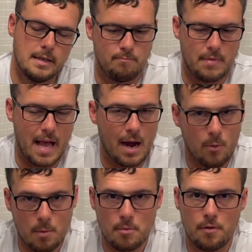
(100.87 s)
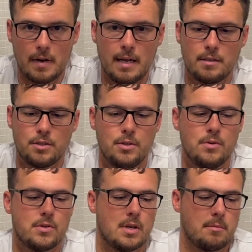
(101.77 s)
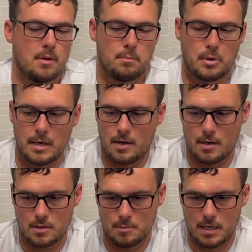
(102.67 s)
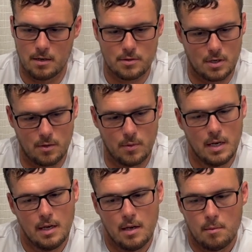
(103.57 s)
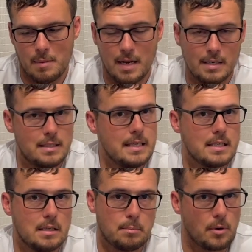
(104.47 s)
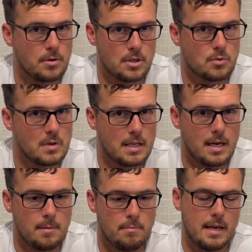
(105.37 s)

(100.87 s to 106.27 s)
Now we're moving into something pretty awesome here. So made a decent purchase with them.